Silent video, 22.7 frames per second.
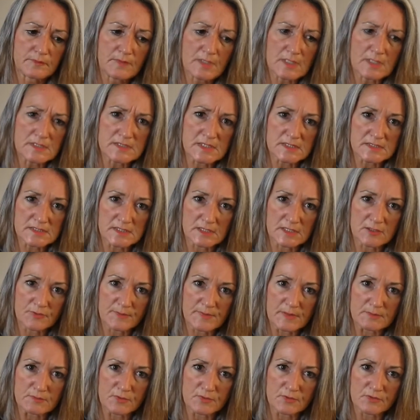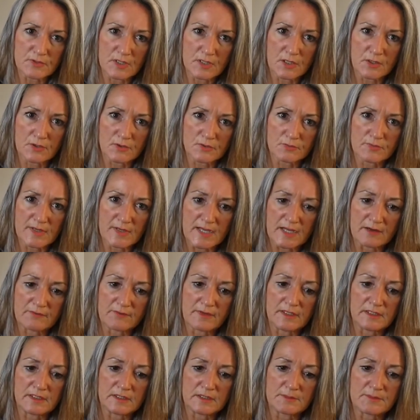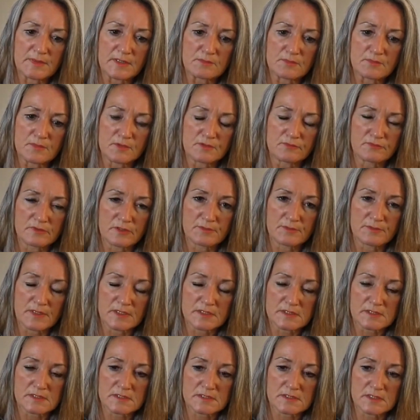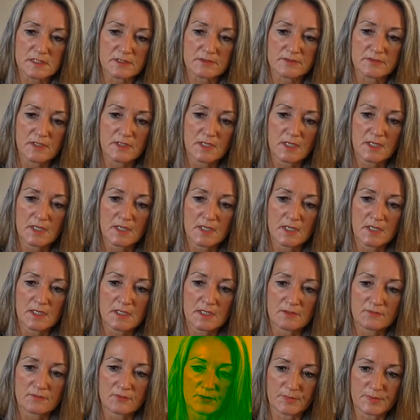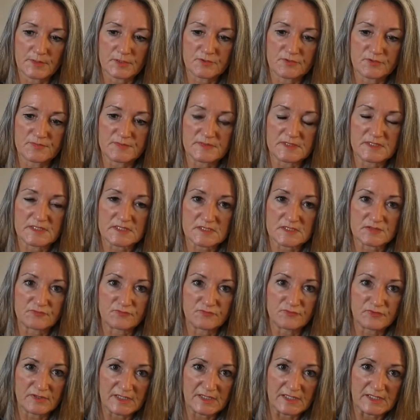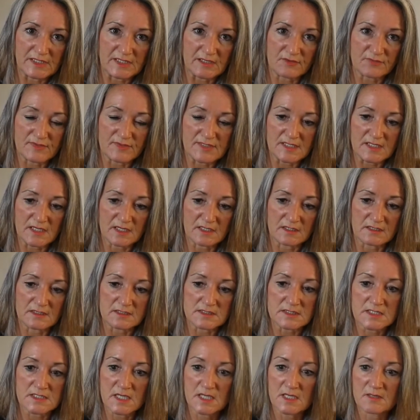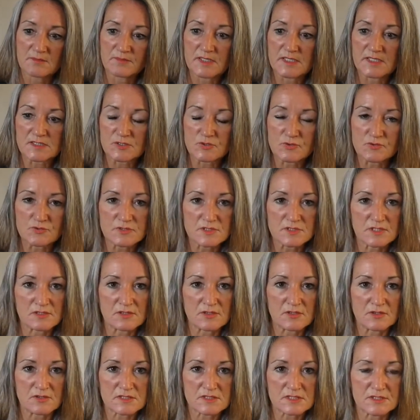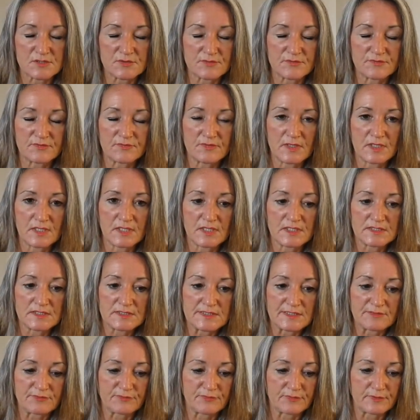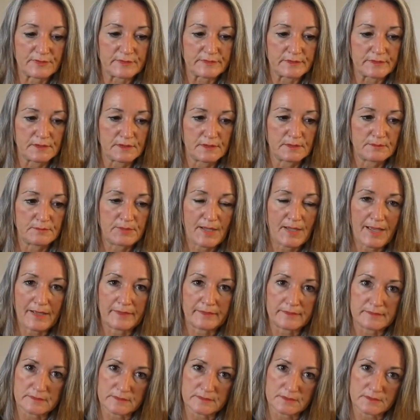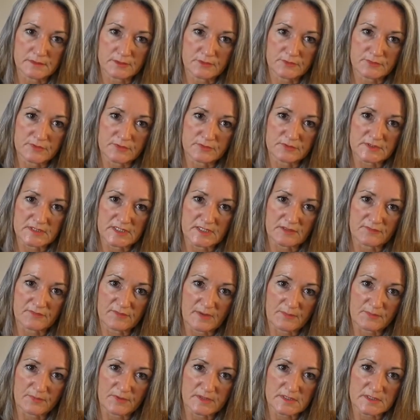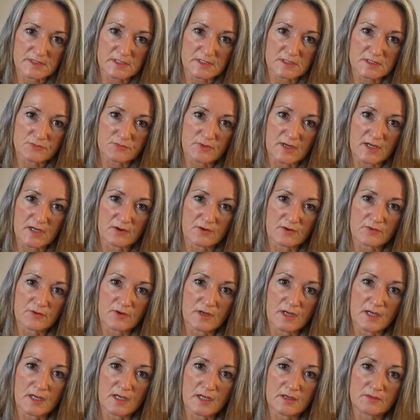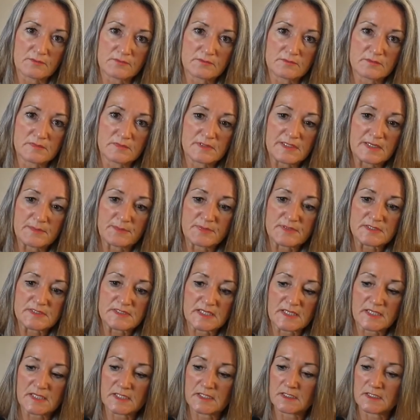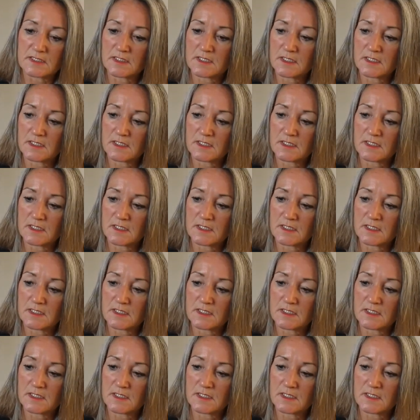So it's a little bit more hard wearing and a bit more robust. So Robert Kaufman does some really lovely colours, but there's also lots of different patterned quilting fabrics as well. Liberty